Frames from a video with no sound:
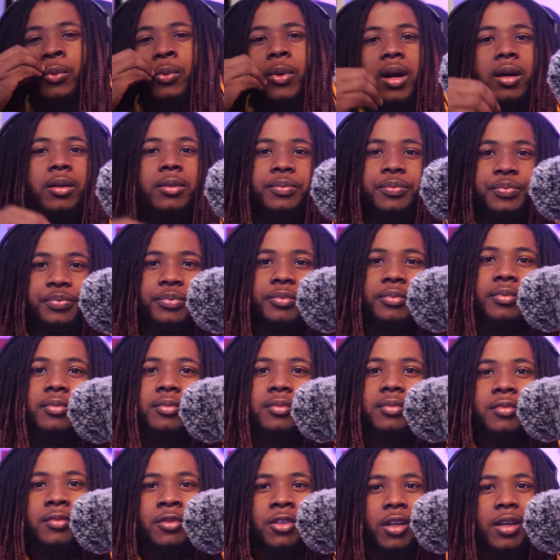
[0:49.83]
Well,
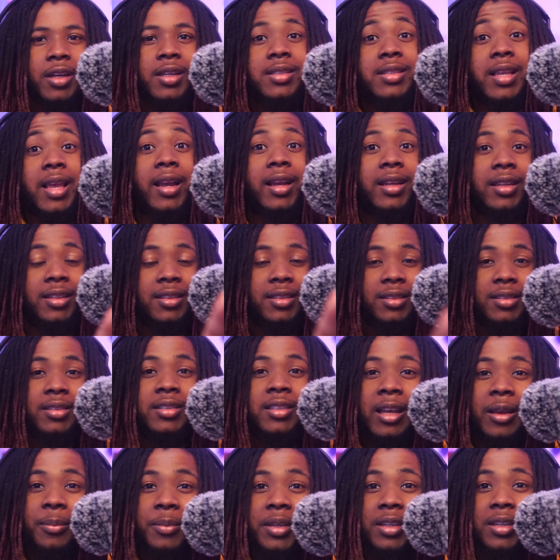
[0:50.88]
not exactly.
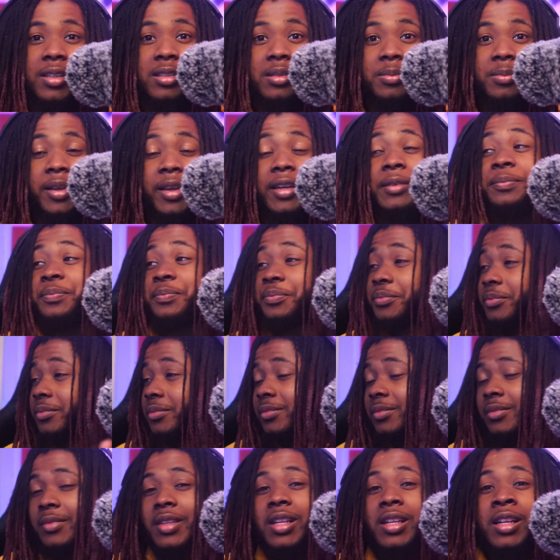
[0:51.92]
Let me explain.
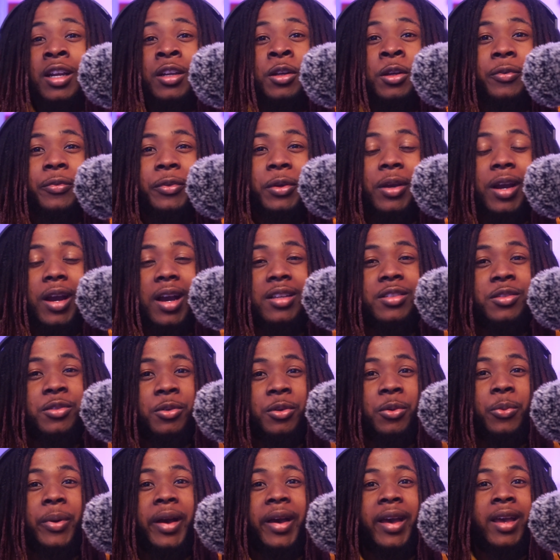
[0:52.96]
I don't know if you guys are
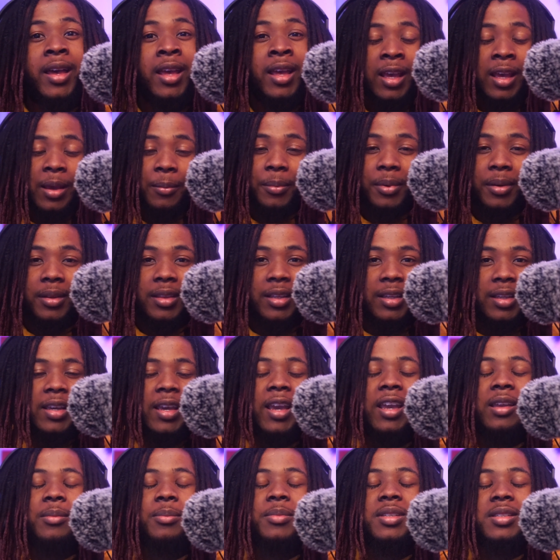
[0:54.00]
aware, but the
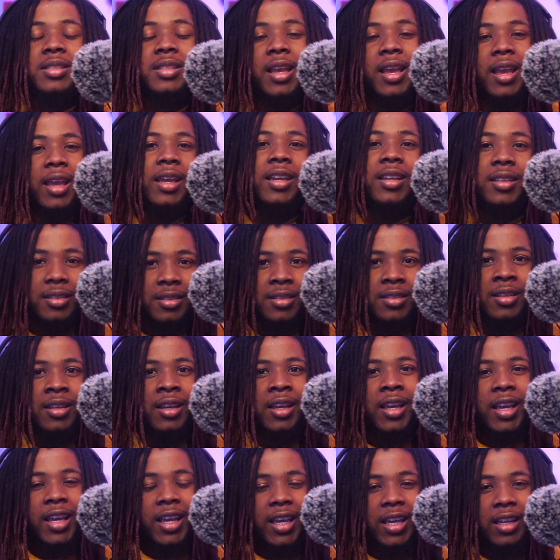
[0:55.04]
Gamers 8
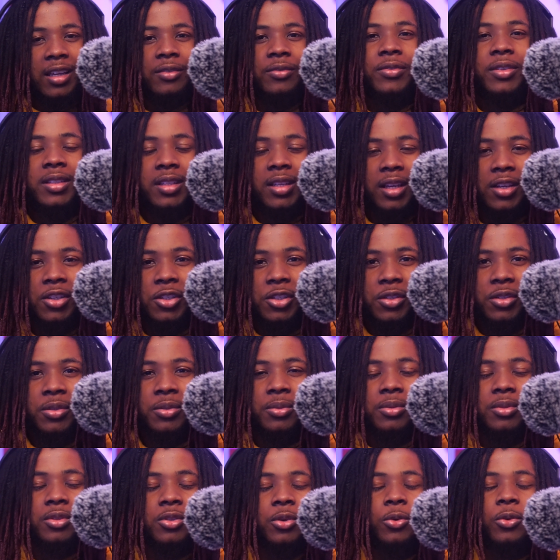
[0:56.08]

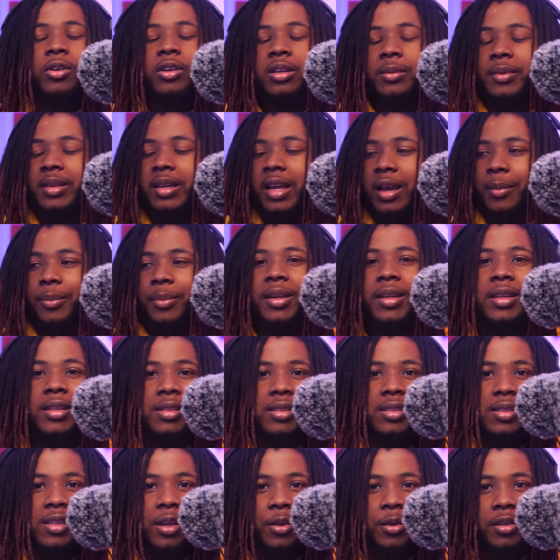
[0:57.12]
Invitational Tournament happening in
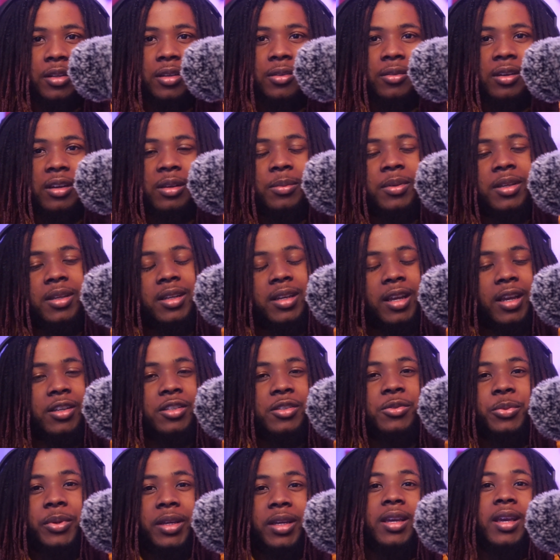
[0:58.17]
Saudi Arabia
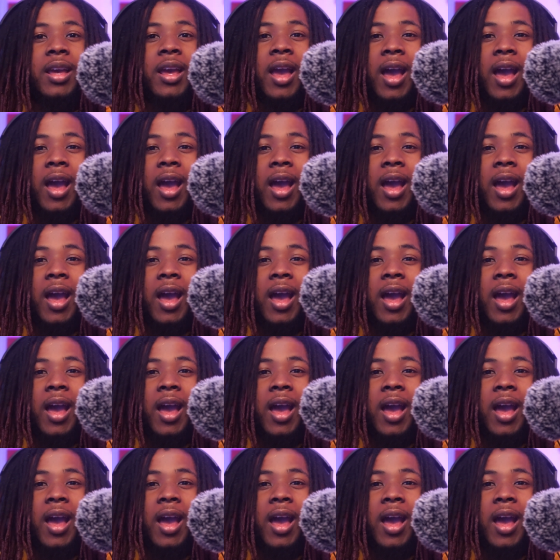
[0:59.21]
next week.